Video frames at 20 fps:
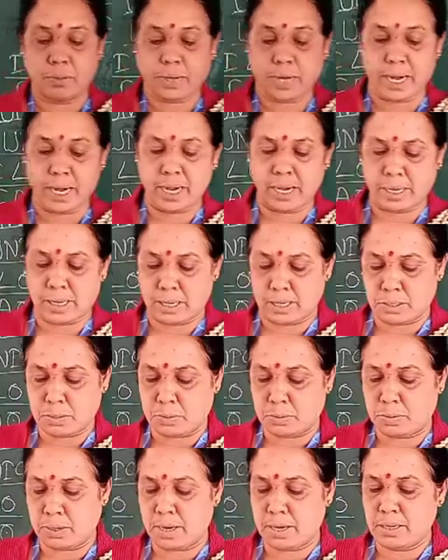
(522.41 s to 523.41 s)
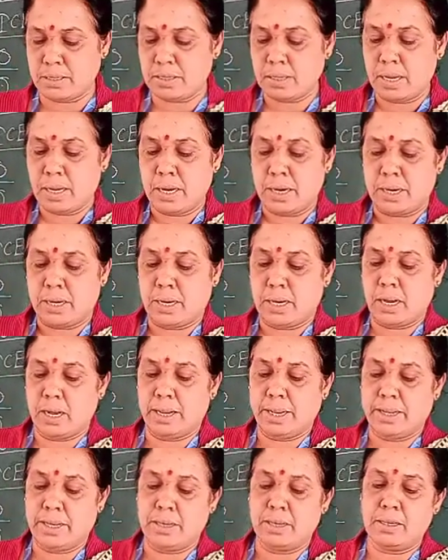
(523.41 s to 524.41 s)
Okay, dear students, till
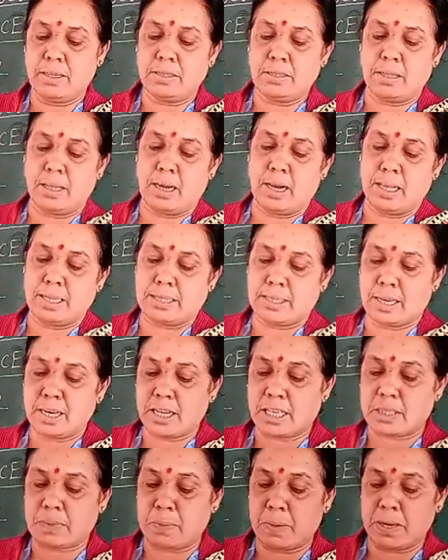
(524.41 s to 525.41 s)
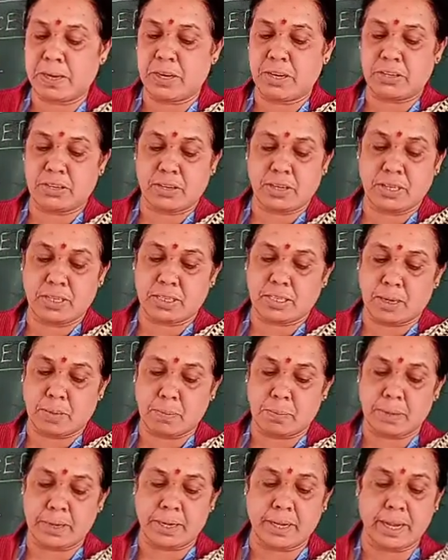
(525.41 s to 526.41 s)
here the lesson explanation is
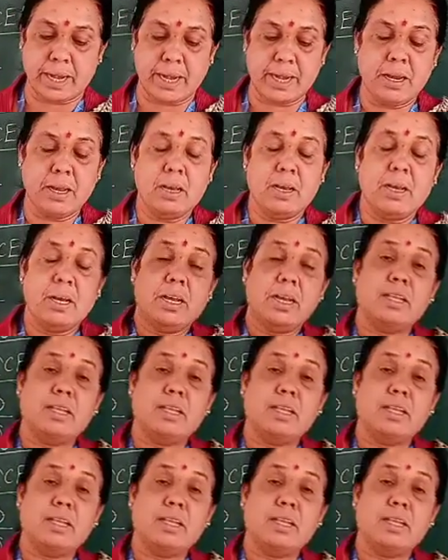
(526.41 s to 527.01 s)
completed.